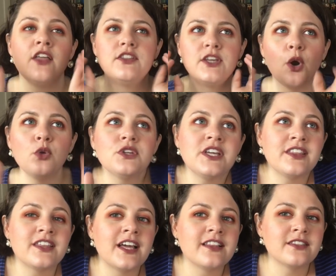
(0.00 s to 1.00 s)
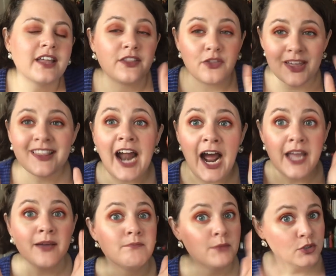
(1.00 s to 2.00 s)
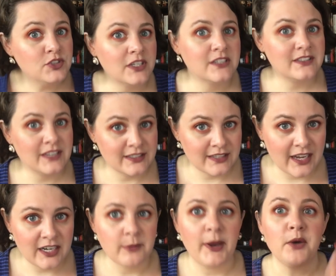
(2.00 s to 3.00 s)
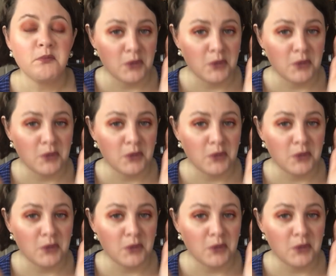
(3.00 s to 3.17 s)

The only thing, like the thing that I am most excited about,